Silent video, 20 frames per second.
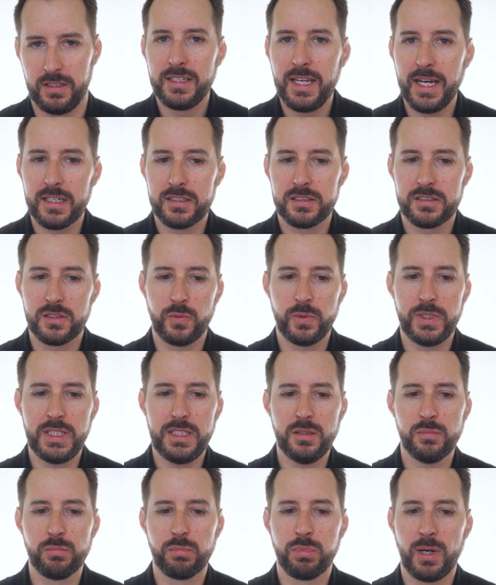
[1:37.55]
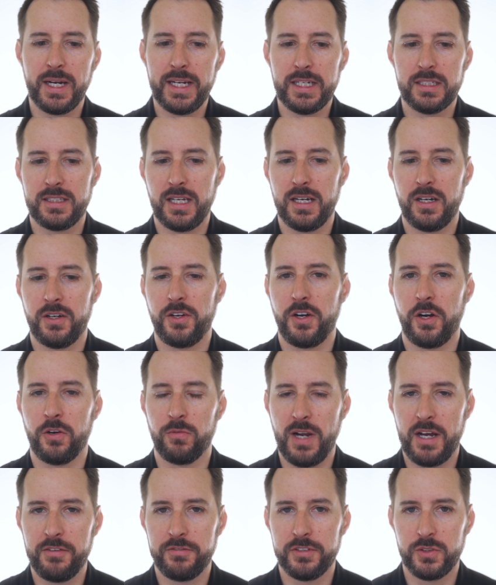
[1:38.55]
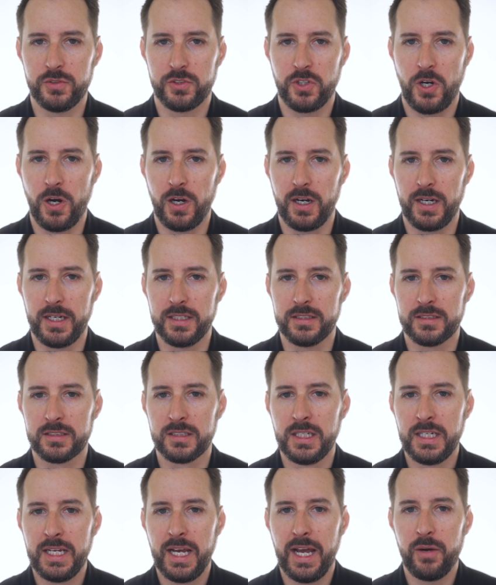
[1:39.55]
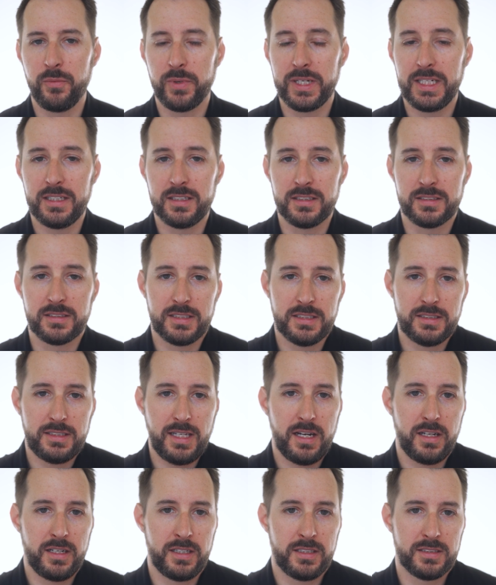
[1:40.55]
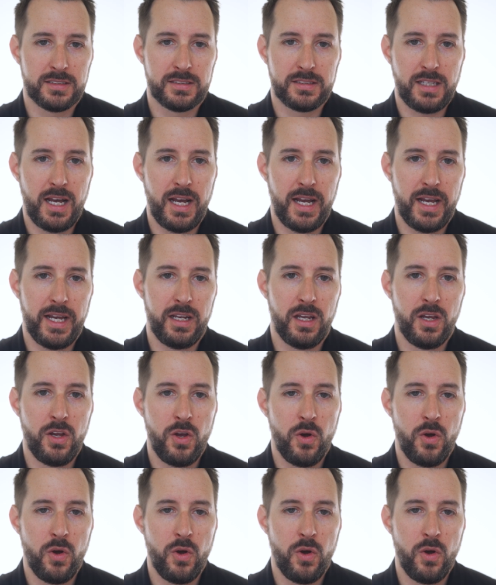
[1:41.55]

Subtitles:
Next, we need to break down our revenue targets, and we need to sit down and decide